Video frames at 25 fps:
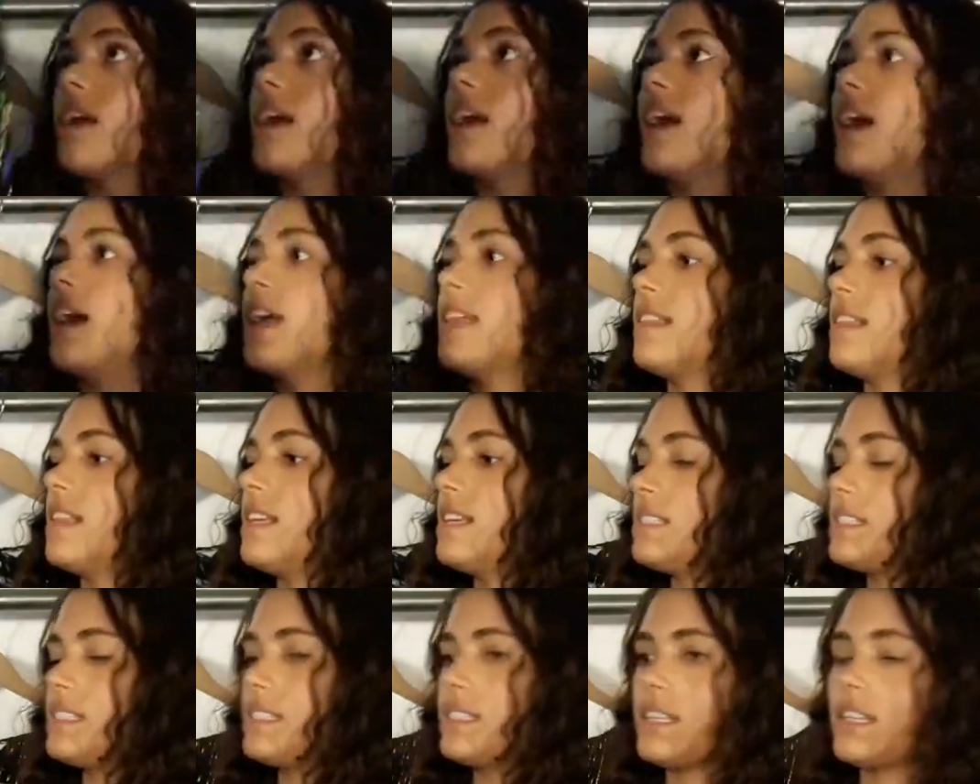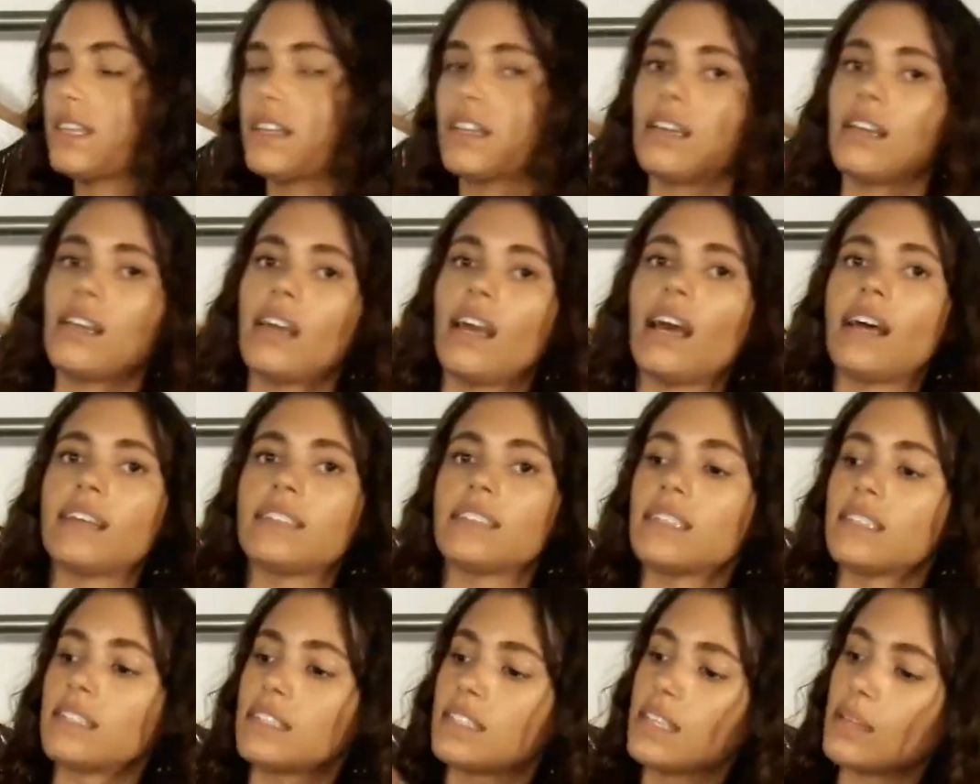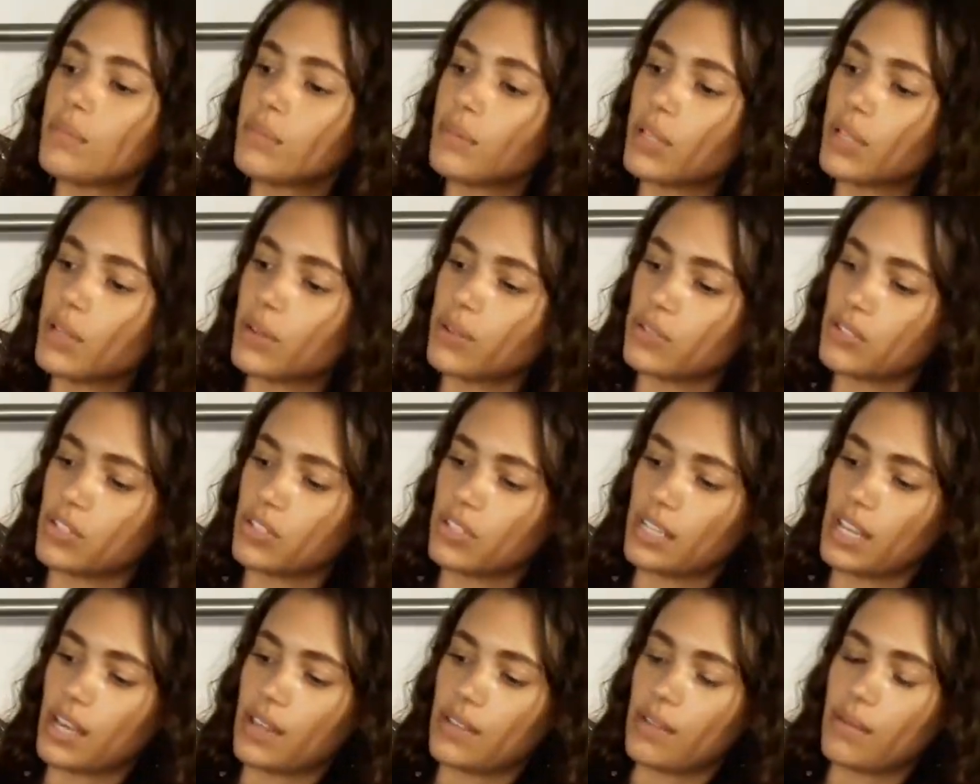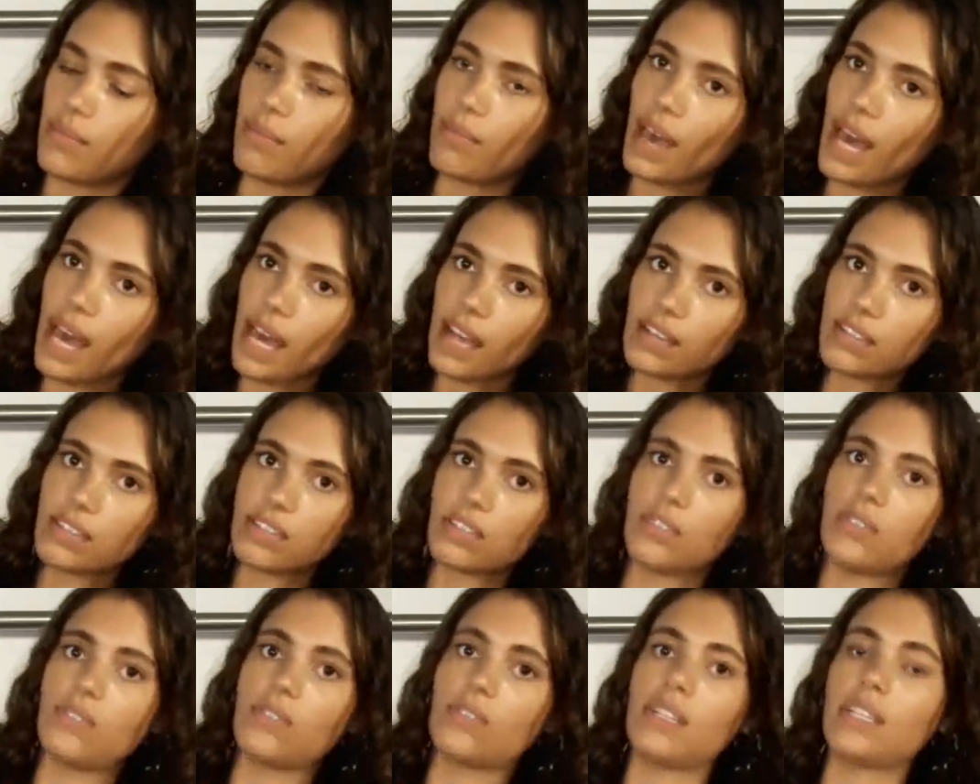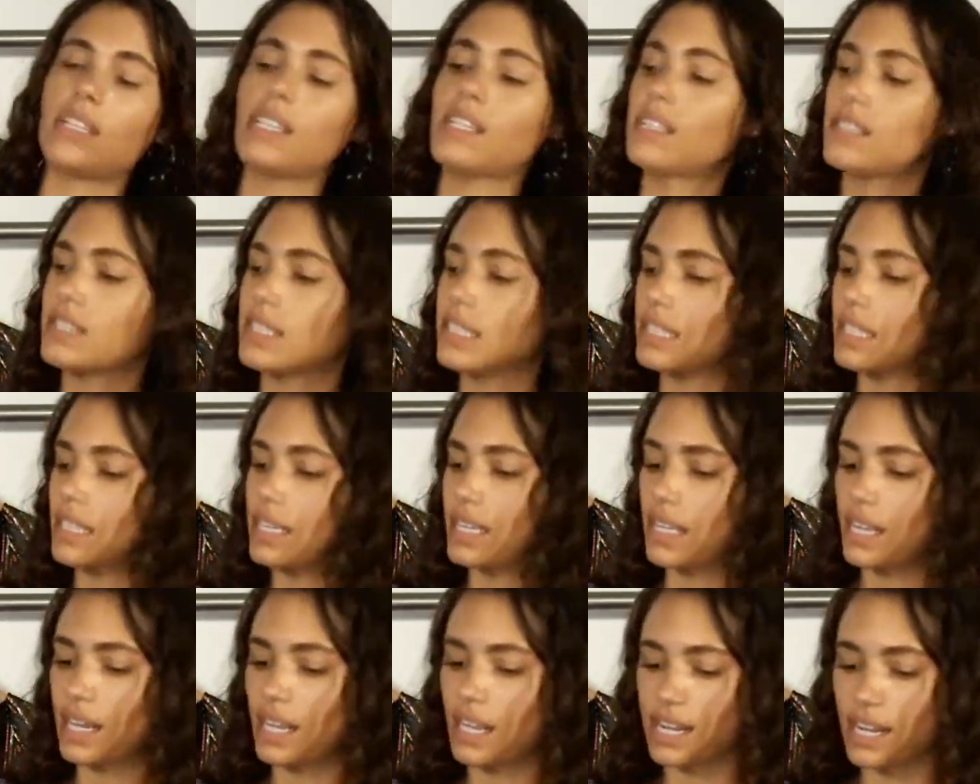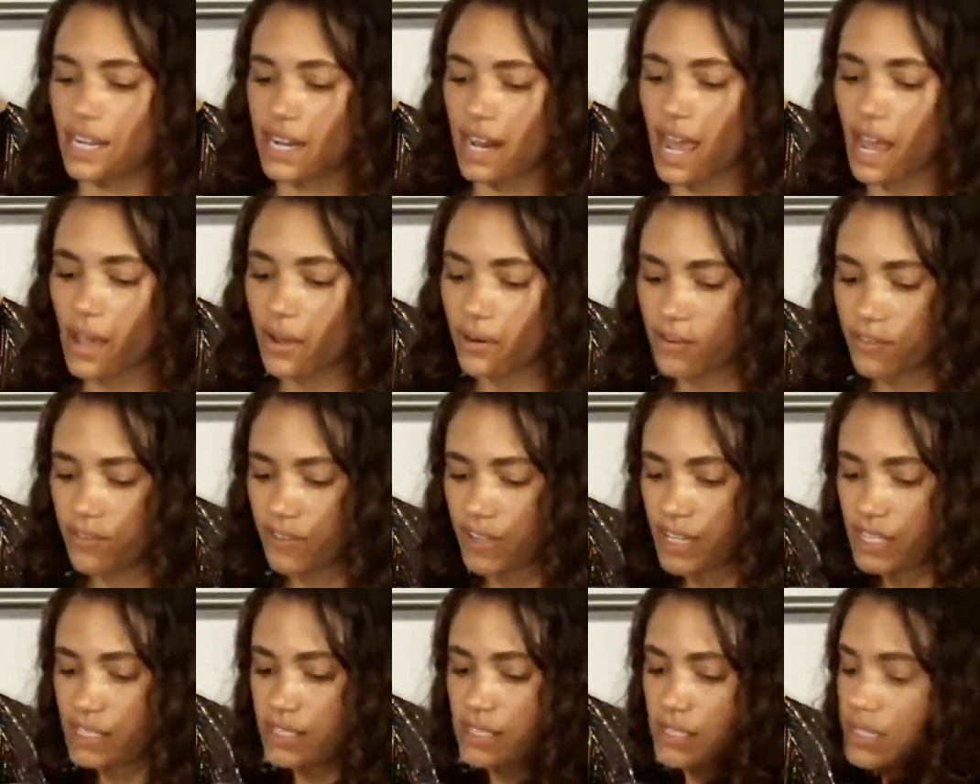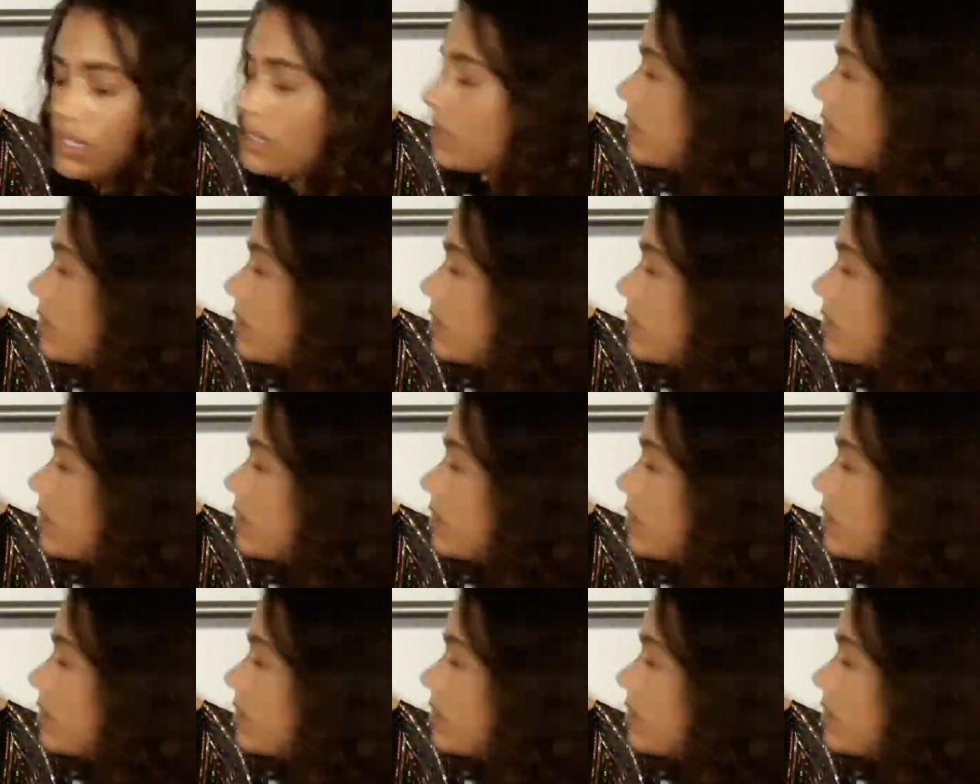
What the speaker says: And this has a zip closure down the back so you can easily get in and out of it.